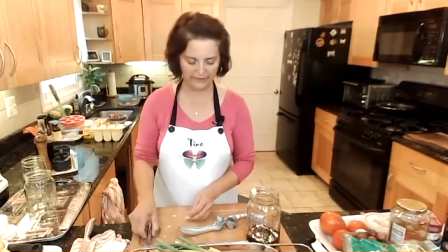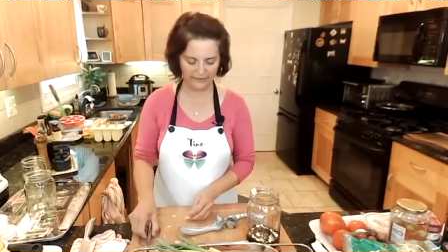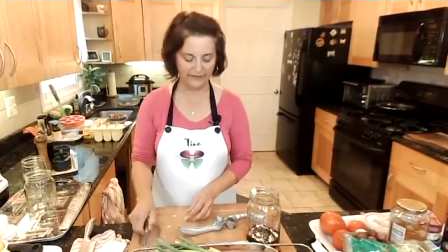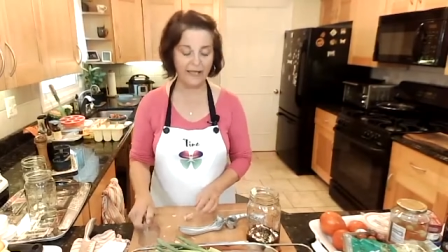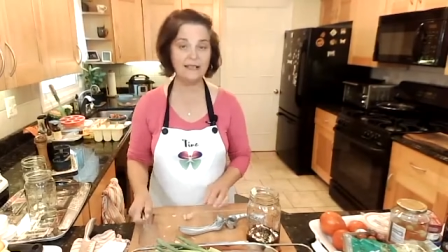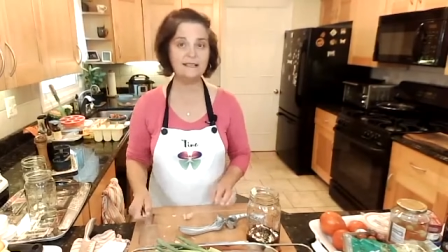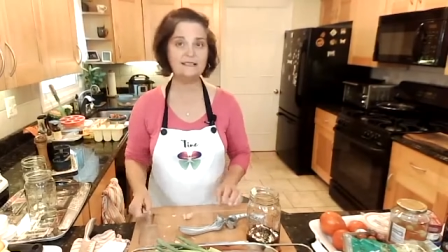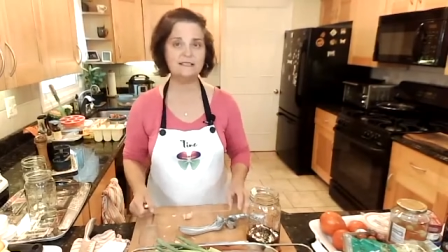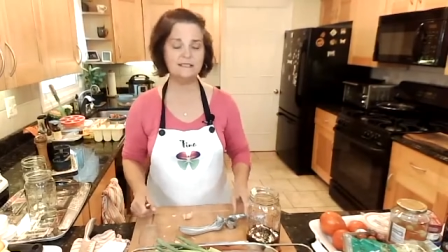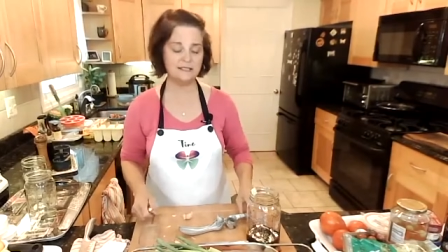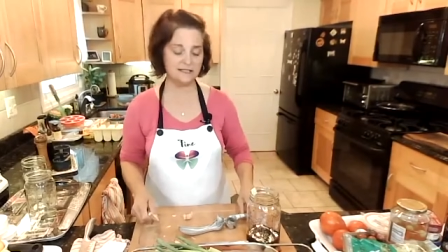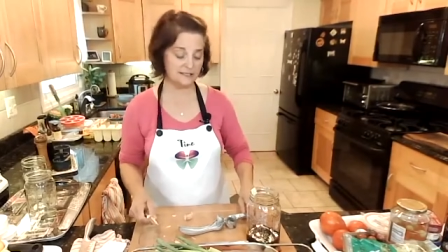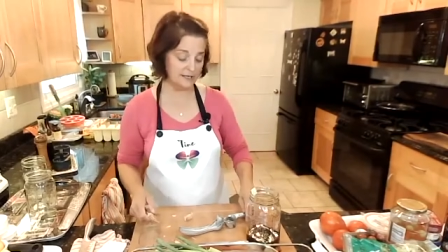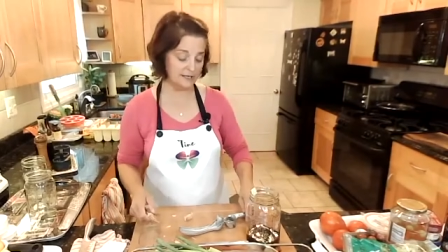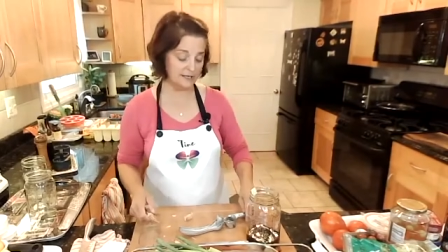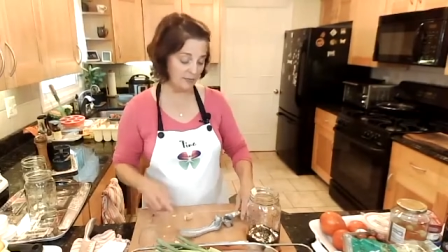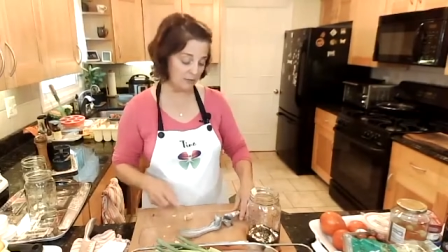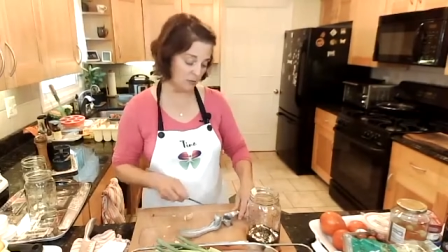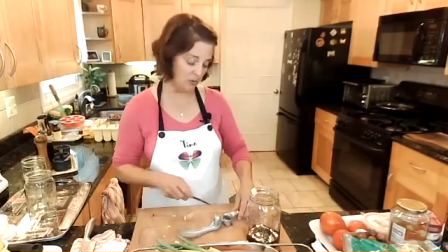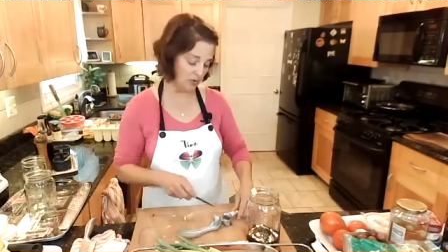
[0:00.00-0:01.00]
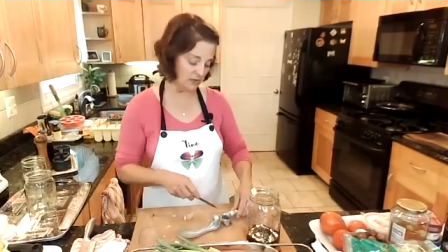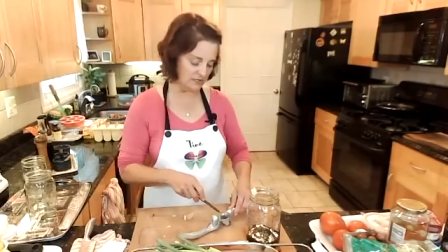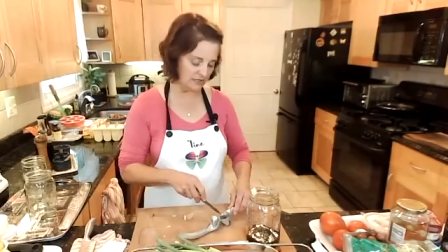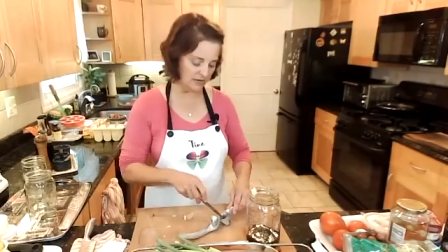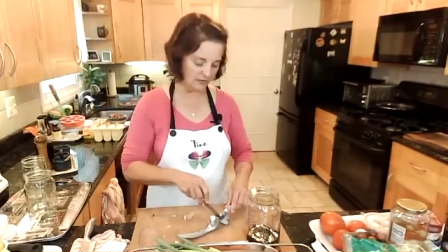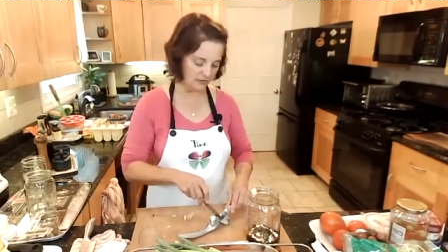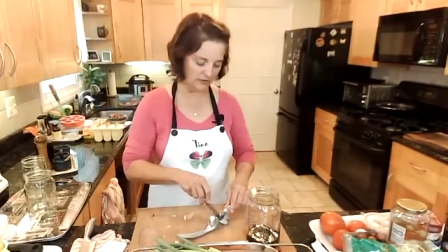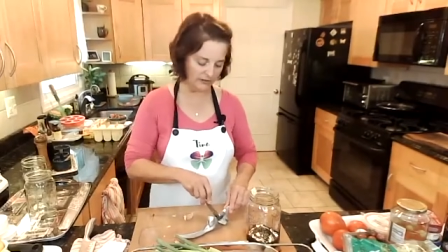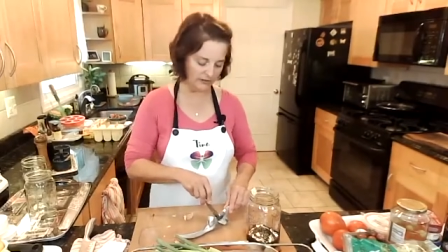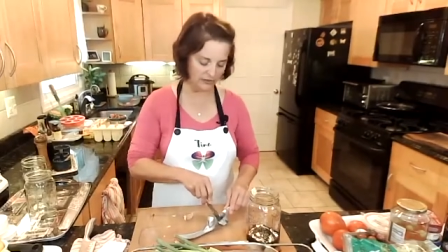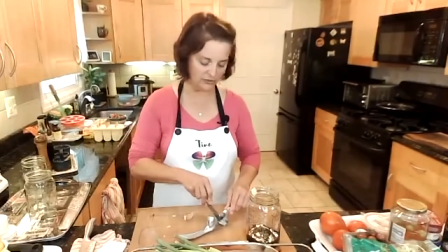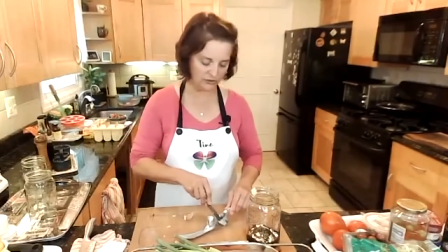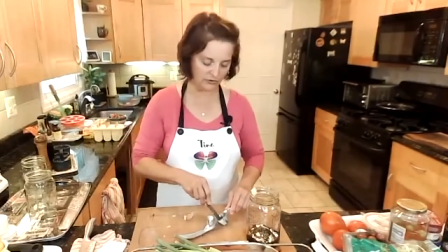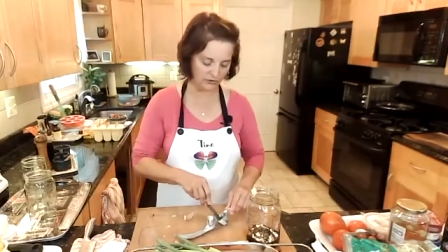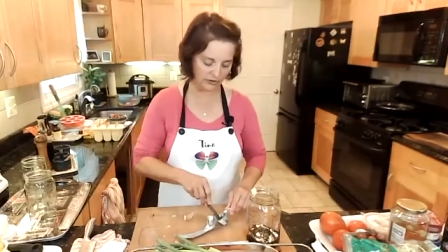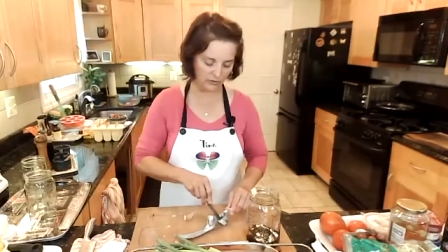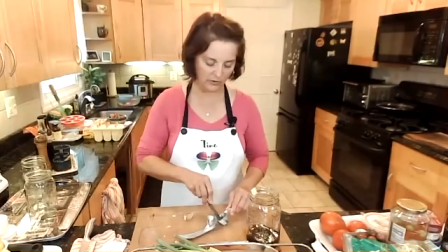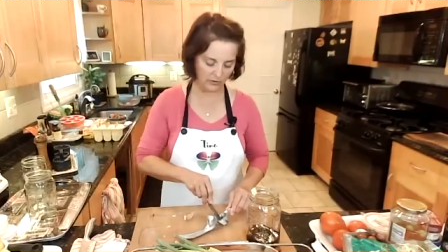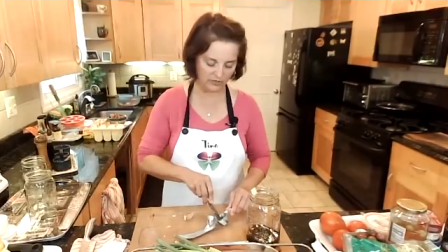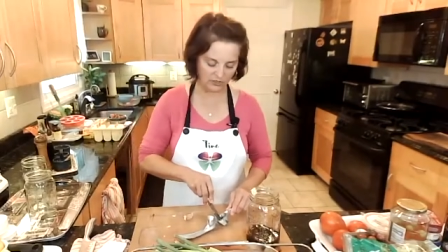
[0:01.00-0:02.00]
Yes, it's not, well, it's not really a
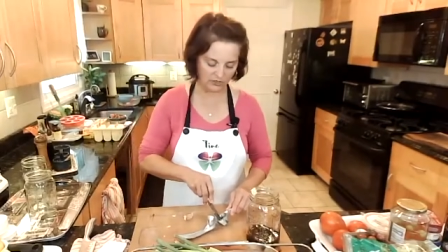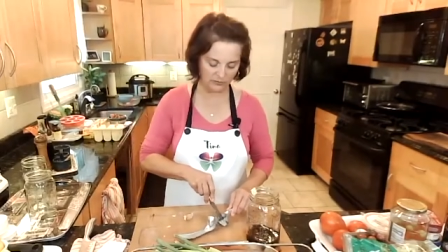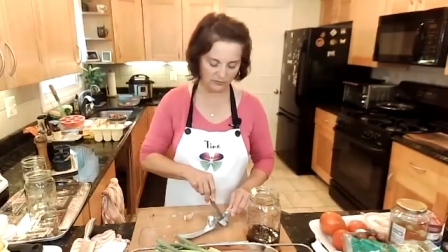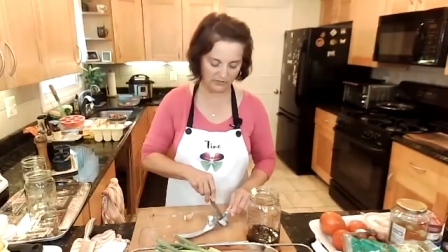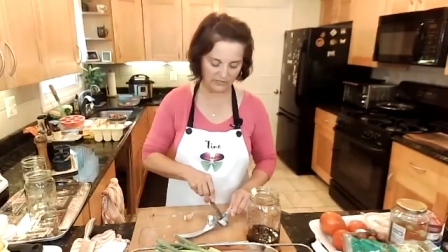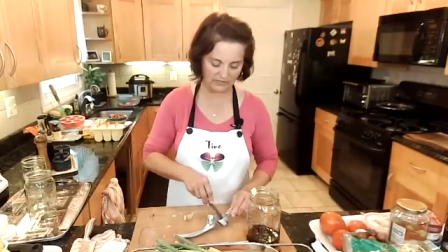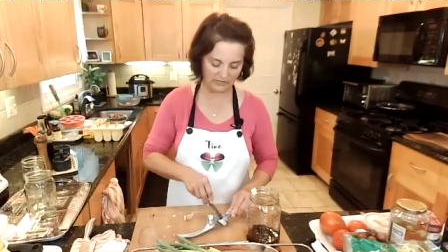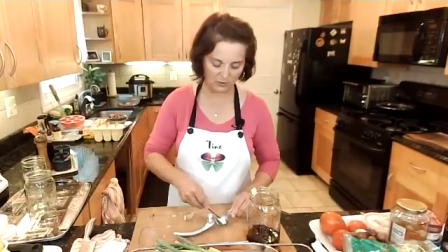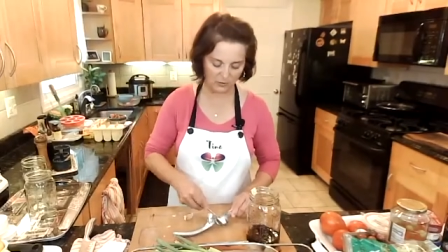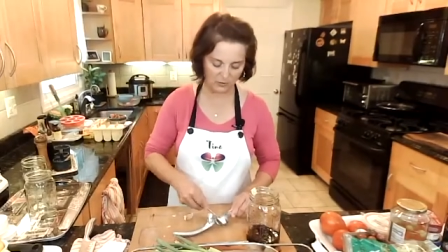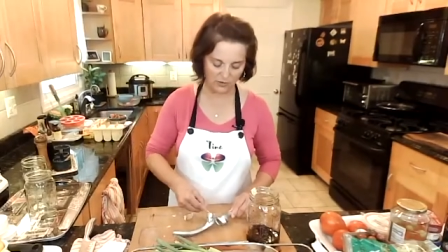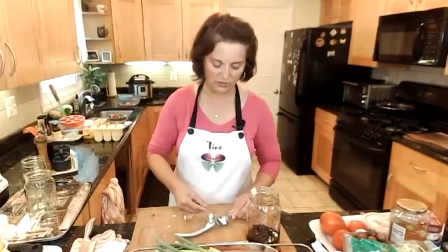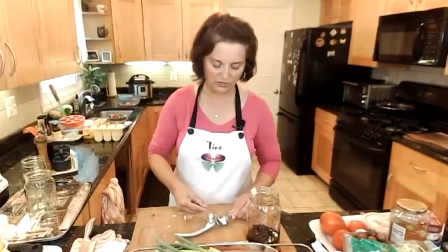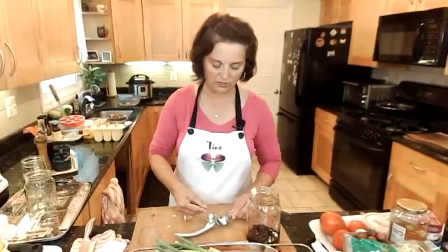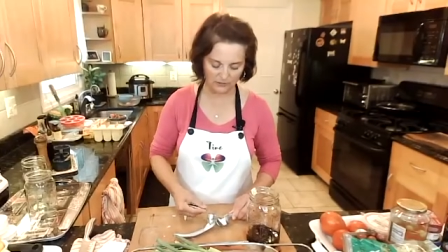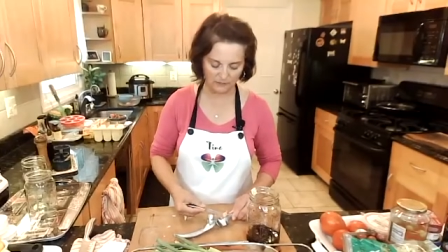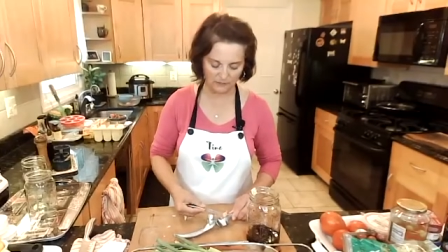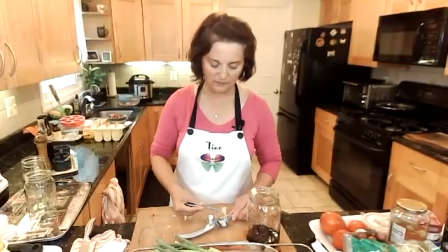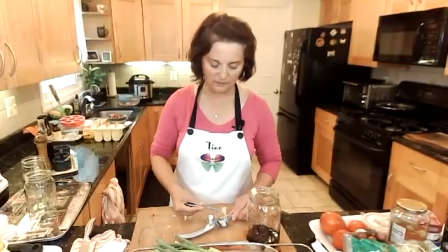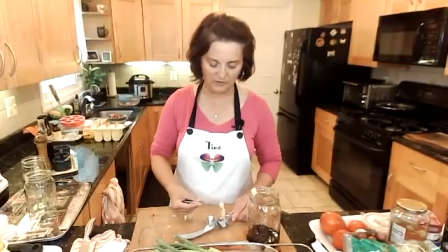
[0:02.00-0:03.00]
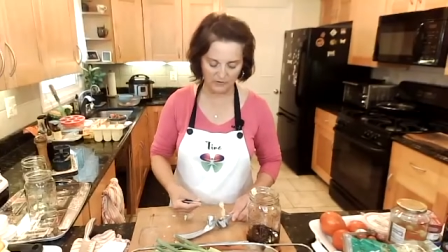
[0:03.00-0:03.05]
trick question, but it's a question.